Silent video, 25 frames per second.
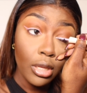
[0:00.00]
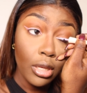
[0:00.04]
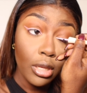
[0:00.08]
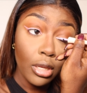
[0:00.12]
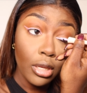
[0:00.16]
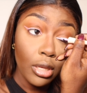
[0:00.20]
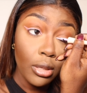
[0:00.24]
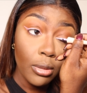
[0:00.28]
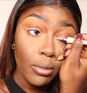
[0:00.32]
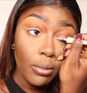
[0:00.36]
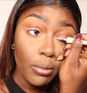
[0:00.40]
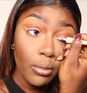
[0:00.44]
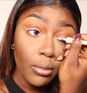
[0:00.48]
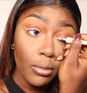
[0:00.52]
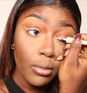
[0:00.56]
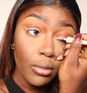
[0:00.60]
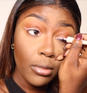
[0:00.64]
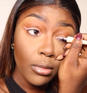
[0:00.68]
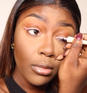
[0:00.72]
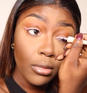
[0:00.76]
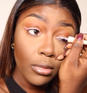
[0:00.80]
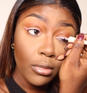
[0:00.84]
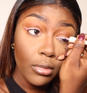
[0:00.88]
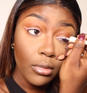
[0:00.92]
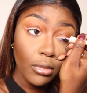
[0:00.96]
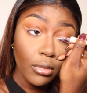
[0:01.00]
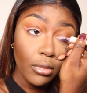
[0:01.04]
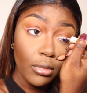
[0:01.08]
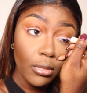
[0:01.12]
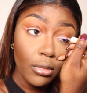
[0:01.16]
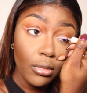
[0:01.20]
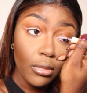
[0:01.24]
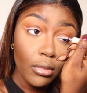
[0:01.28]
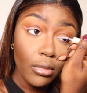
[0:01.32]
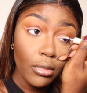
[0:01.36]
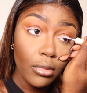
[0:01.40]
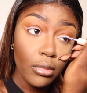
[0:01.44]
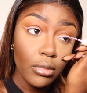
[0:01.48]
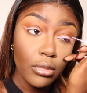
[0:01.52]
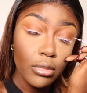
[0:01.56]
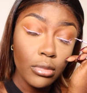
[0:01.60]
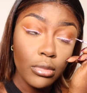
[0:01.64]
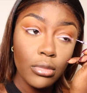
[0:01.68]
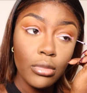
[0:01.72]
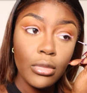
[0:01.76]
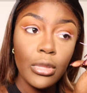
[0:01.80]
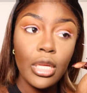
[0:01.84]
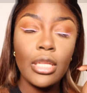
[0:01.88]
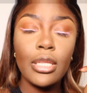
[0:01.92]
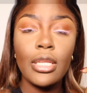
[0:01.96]
Yep,
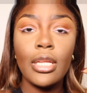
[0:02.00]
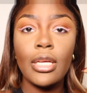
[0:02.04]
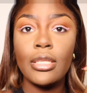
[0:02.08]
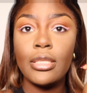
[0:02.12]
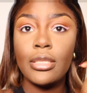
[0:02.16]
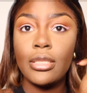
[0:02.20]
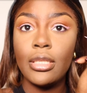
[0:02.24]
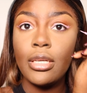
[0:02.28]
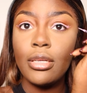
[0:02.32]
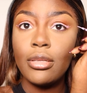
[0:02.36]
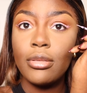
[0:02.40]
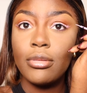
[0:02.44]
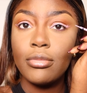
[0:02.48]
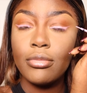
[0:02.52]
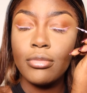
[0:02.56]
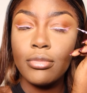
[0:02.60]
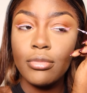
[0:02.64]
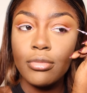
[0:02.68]
and that's it.